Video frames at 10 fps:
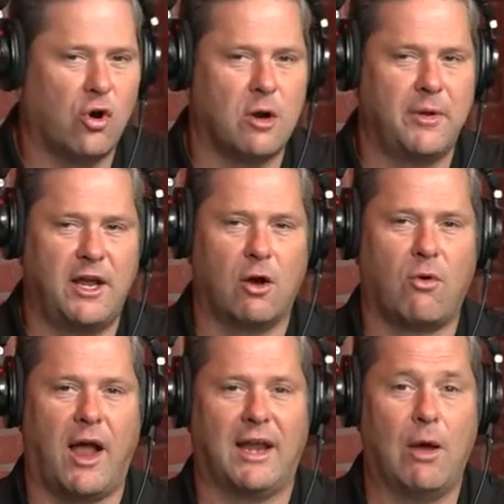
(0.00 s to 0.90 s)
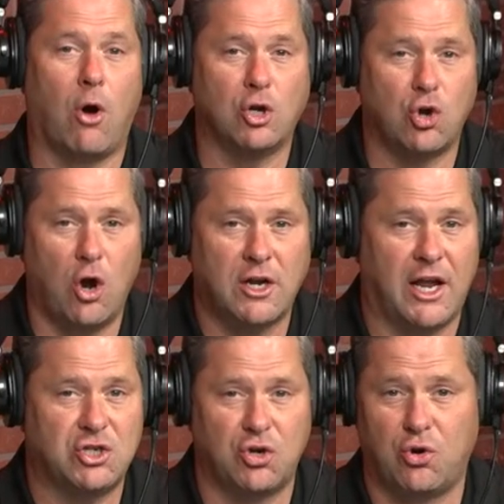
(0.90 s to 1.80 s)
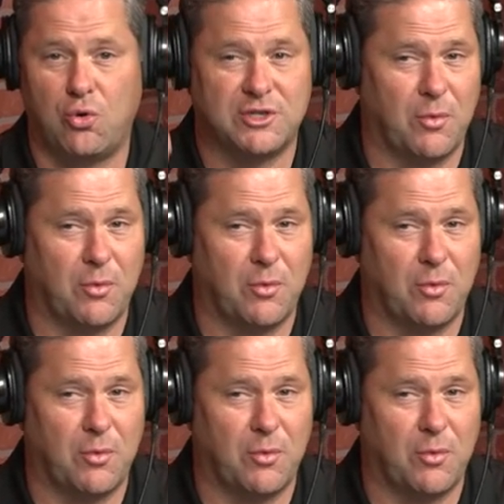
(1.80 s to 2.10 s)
Caribbean here right now, our Dawg Nation cruise.